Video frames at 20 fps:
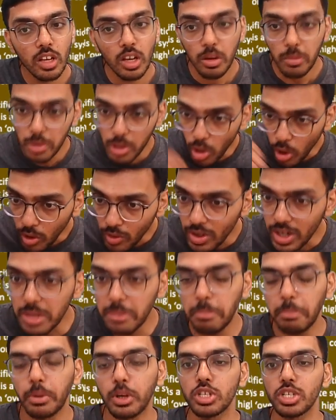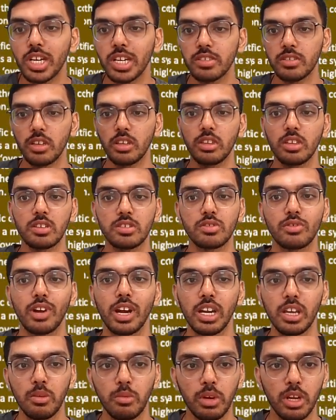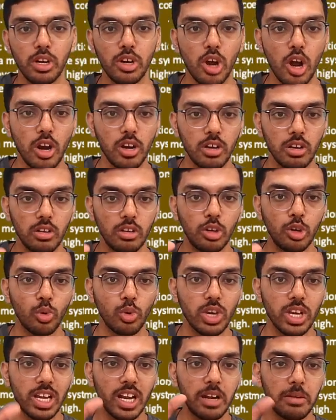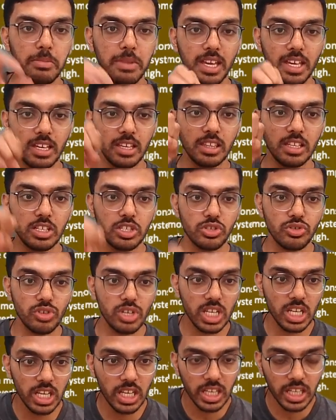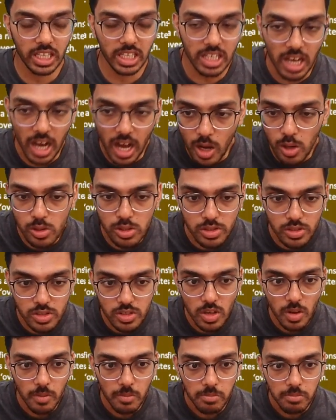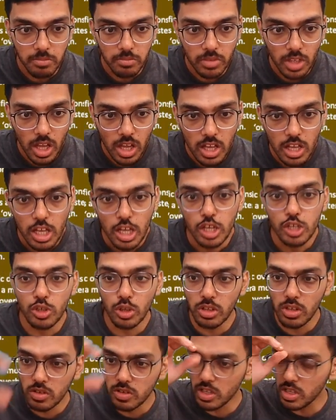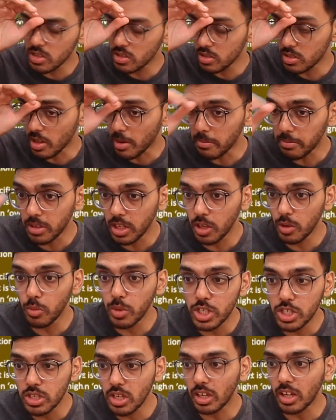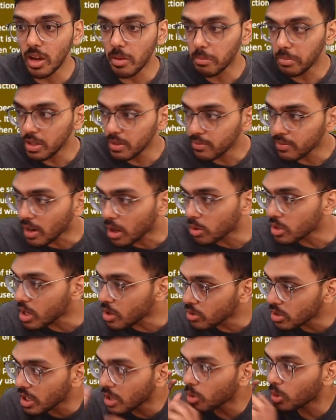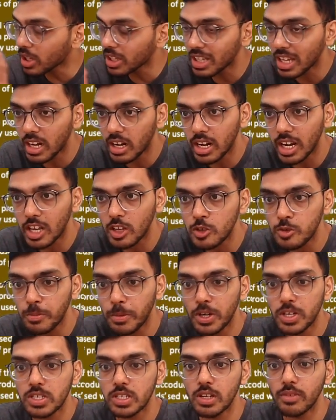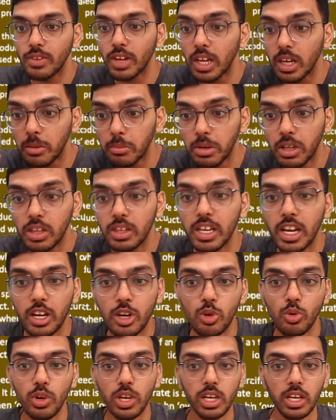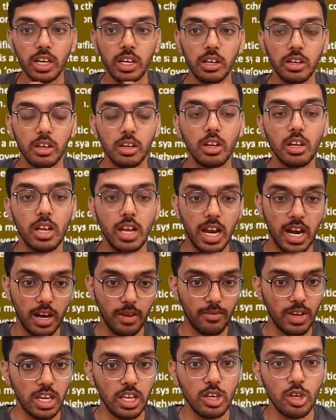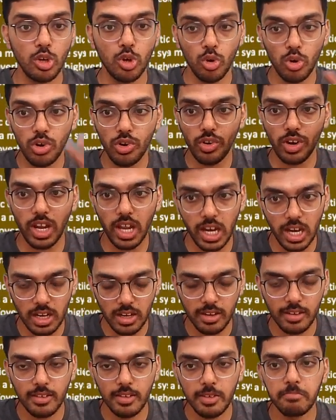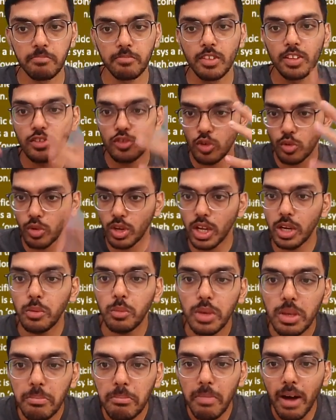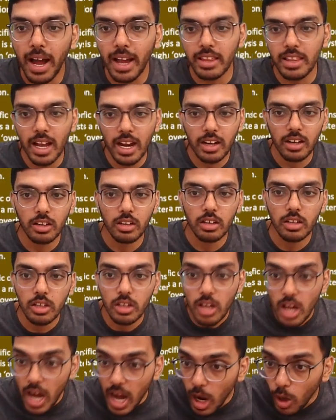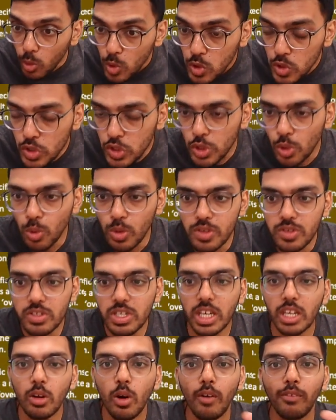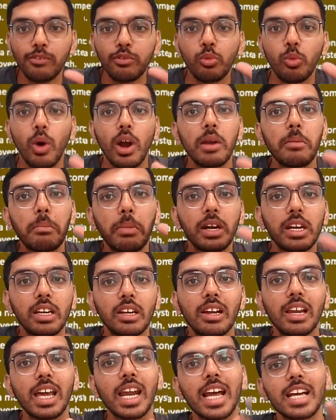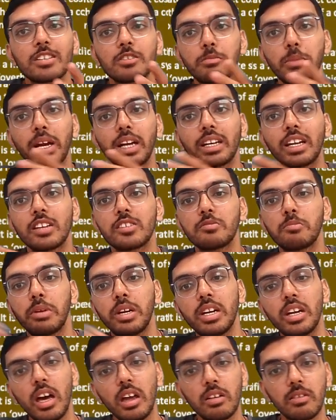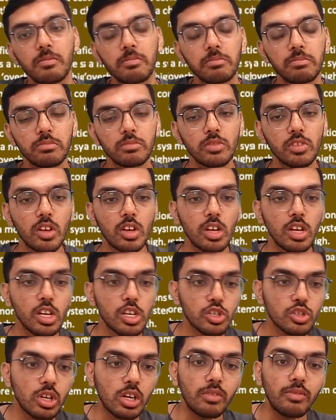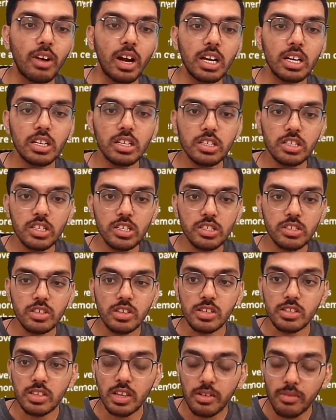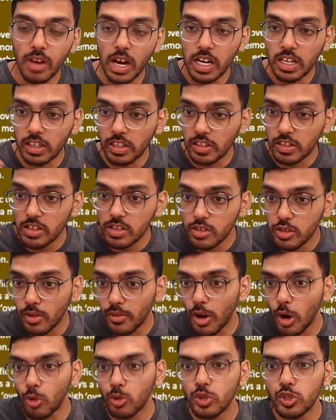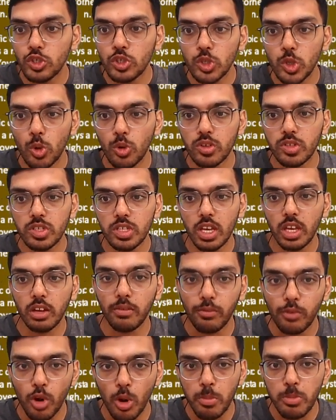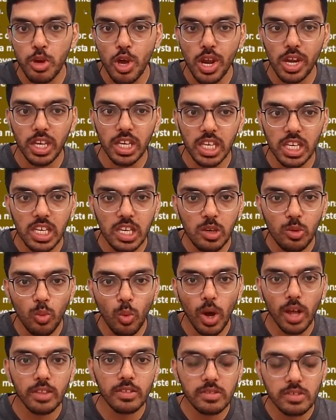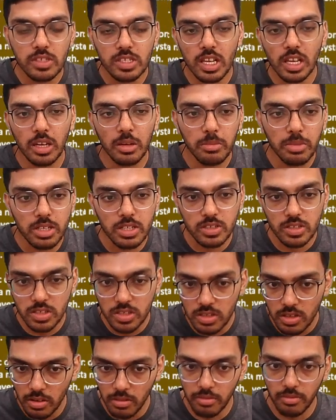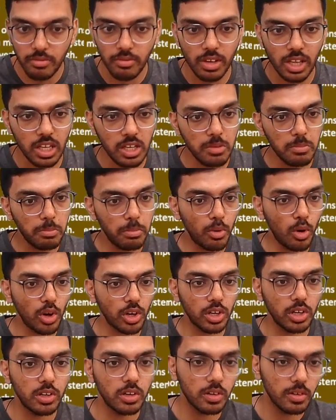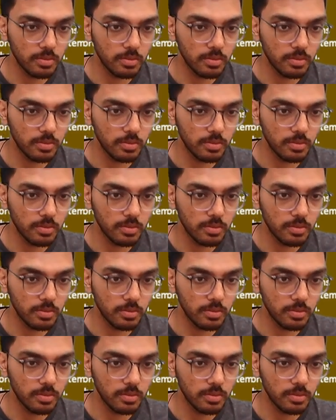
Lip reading: We're already purchasing this ready. We're not looking at making the tree in-house. So this is something which the company found out that, okay, there are experts available. They're doing it at a very good rate. So can we buy that? Outsourcing of one particular aspect has been done. So advantages, disadvantages of outsourcing from your E1 syllabus. Very important.